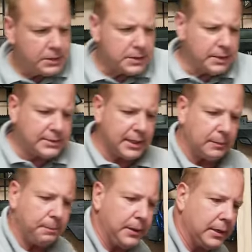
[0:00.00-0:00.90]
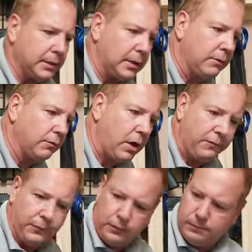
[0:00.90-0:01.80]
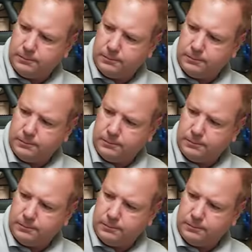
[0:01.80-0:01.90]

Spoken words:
So let's take a peek at the rifle.